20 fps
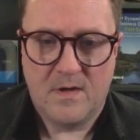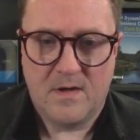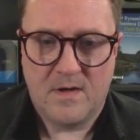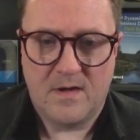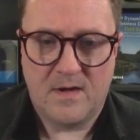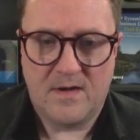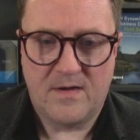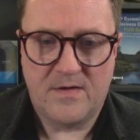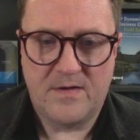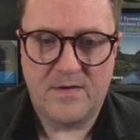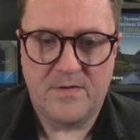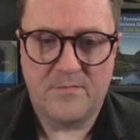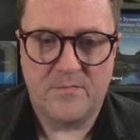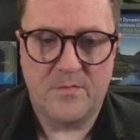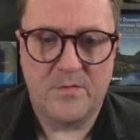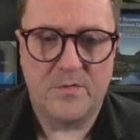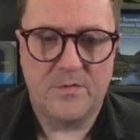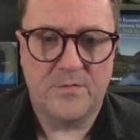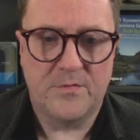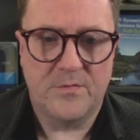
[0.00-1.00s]
and here
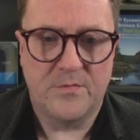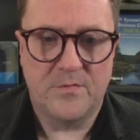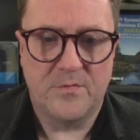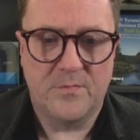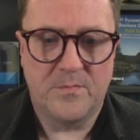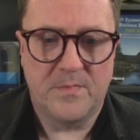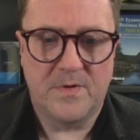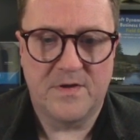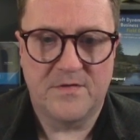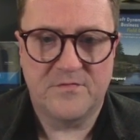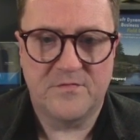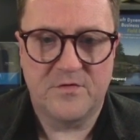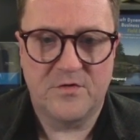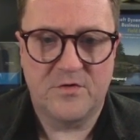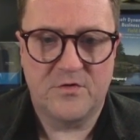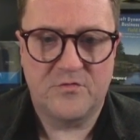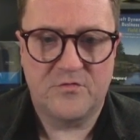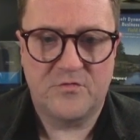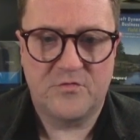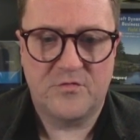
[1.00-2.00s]
we'll do
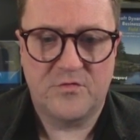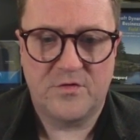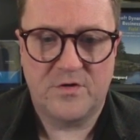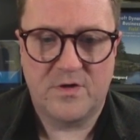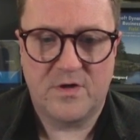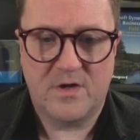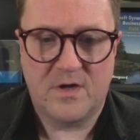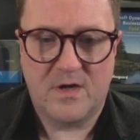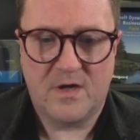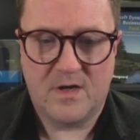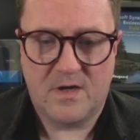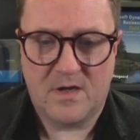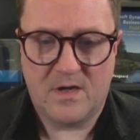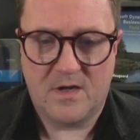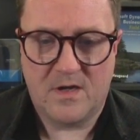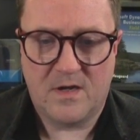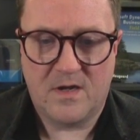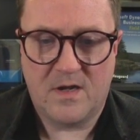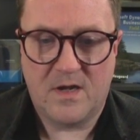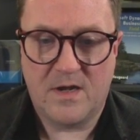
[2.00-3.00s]
message
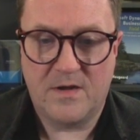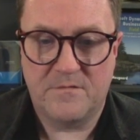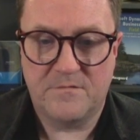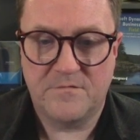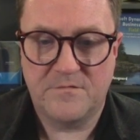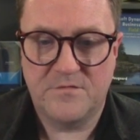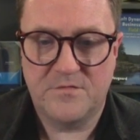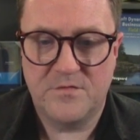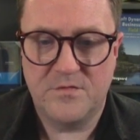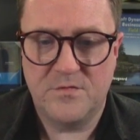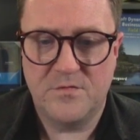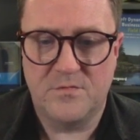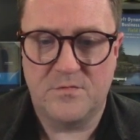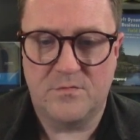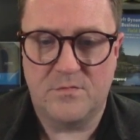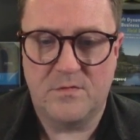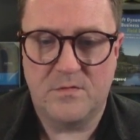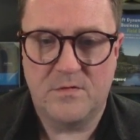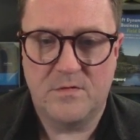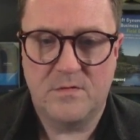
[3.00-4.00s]

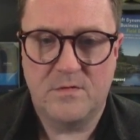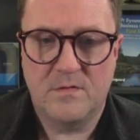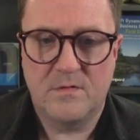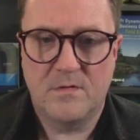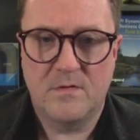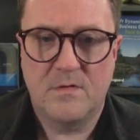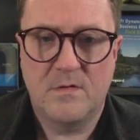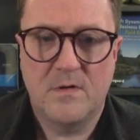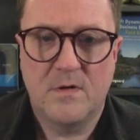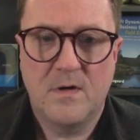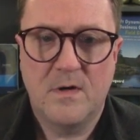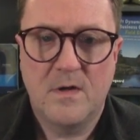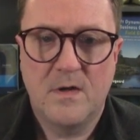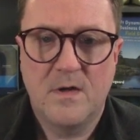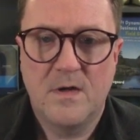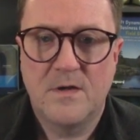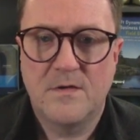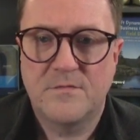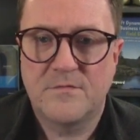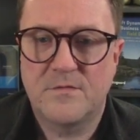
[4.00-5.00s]
F2.
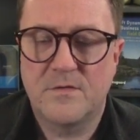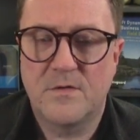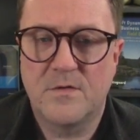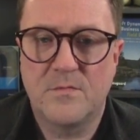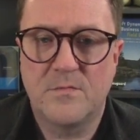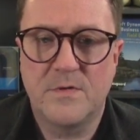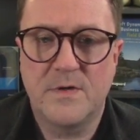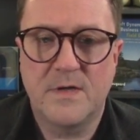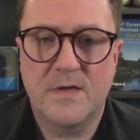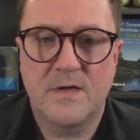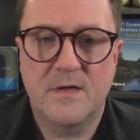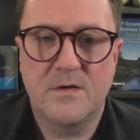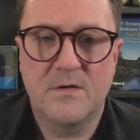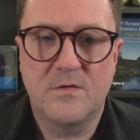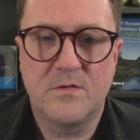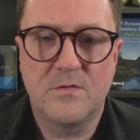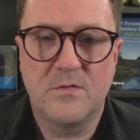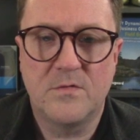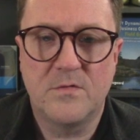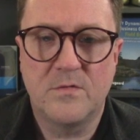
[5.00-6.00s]
So we can
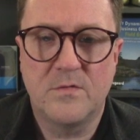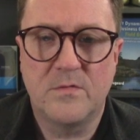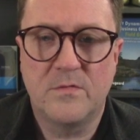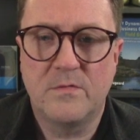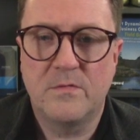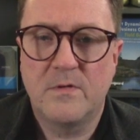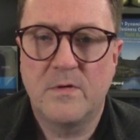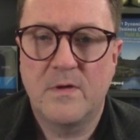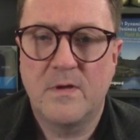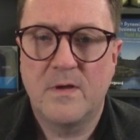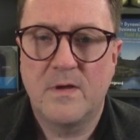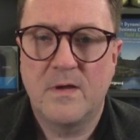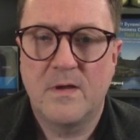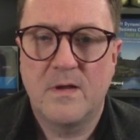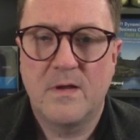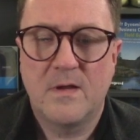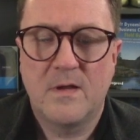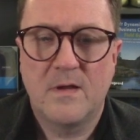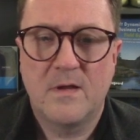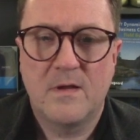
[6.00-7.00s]
do
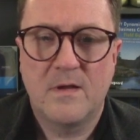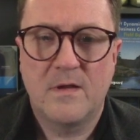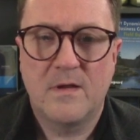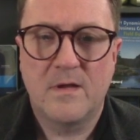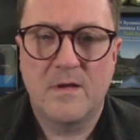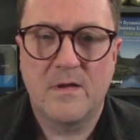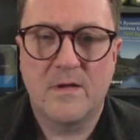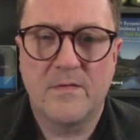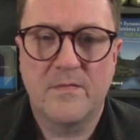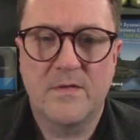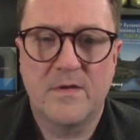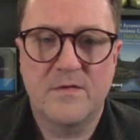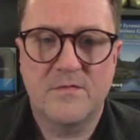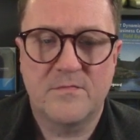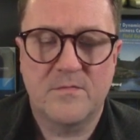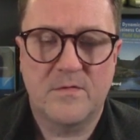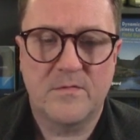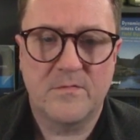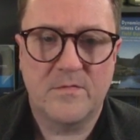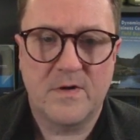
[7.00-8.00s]
on this
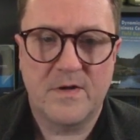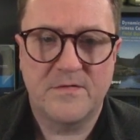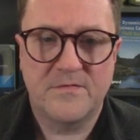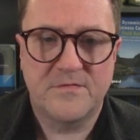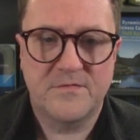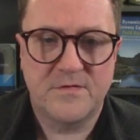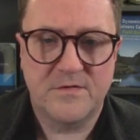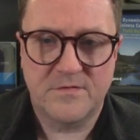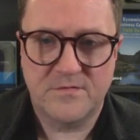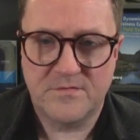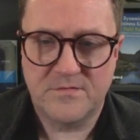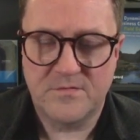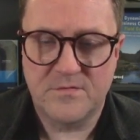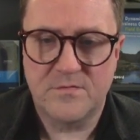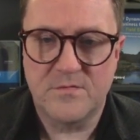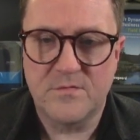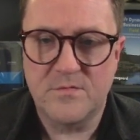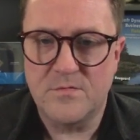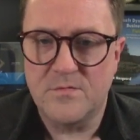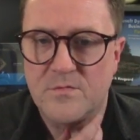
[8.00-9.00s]
one, let's just
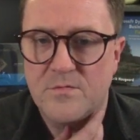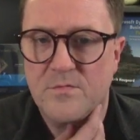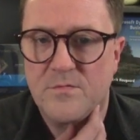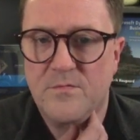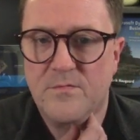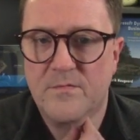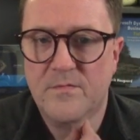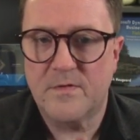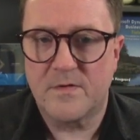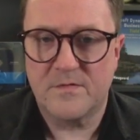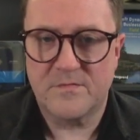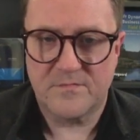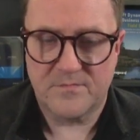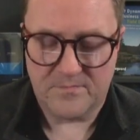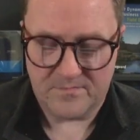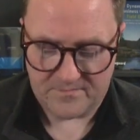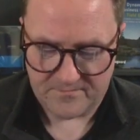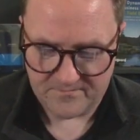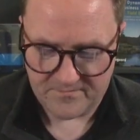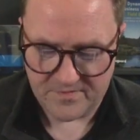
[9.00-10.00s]
do this
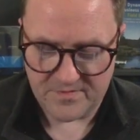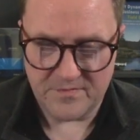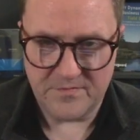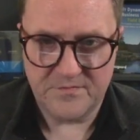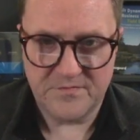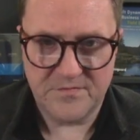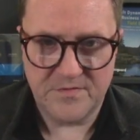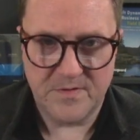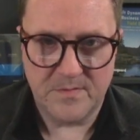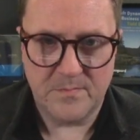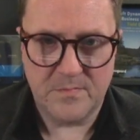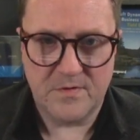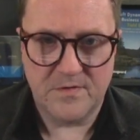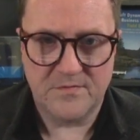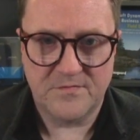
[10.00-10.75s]
very simple and